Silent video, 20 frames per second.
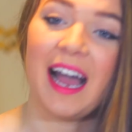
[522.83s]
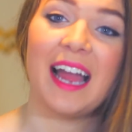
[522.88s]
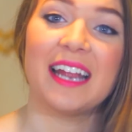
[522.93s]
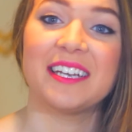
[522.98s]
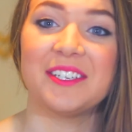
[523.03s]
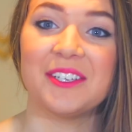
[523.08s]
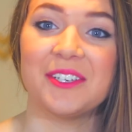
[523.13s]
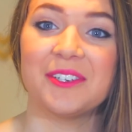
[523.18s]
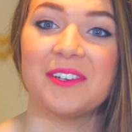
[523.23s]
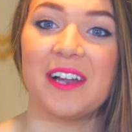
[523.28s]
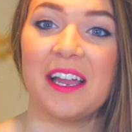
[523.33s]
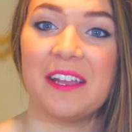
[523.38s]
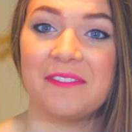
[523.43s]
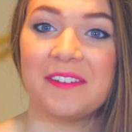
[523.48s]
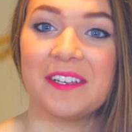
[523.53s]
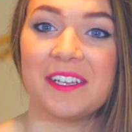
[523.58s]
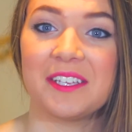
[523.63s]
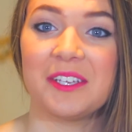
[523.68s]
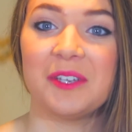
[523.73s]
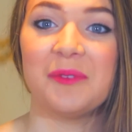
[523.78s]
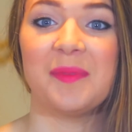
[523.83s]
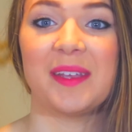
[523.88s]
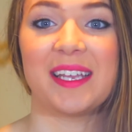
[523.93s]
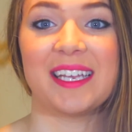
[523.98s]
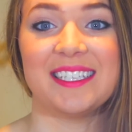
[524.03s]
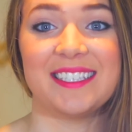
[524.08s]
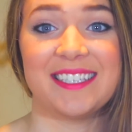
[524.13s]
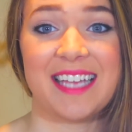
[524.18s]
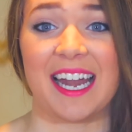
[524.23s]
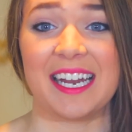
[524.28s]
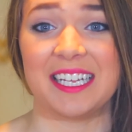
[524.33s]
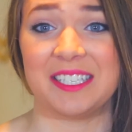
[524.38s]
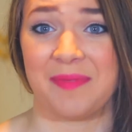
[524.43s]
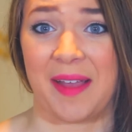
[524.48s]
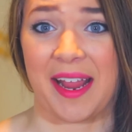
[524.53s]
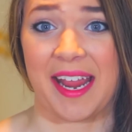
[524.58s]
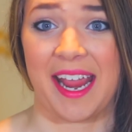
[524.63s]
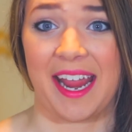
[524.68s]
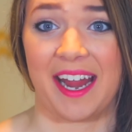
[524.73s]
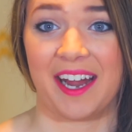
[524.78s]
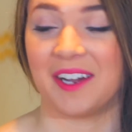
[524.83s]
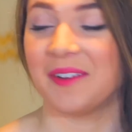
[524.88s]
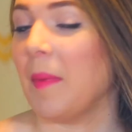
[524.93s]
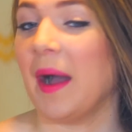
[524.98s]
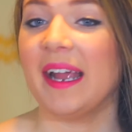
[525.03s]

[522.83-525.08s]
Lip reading: I do, I feel you, because that is my hair.